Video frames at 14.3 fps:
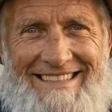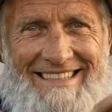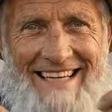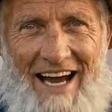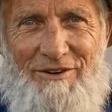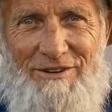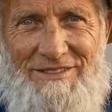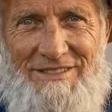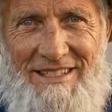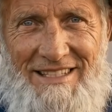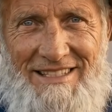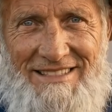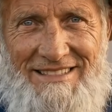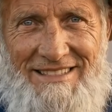Scattering
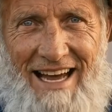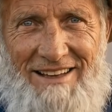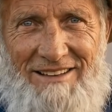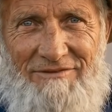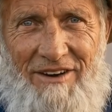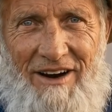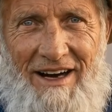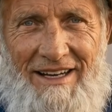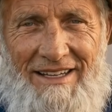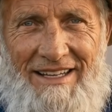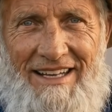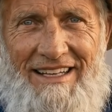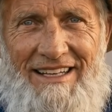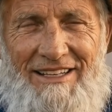seed is
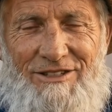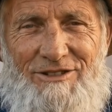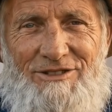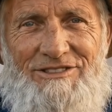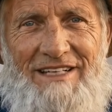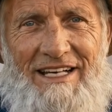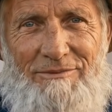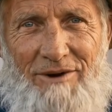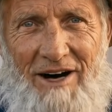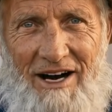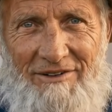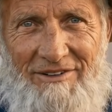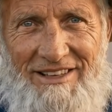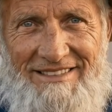satisfying. It looks like
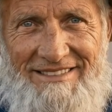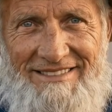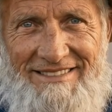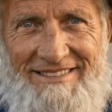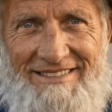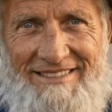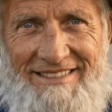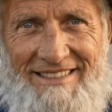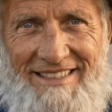progress.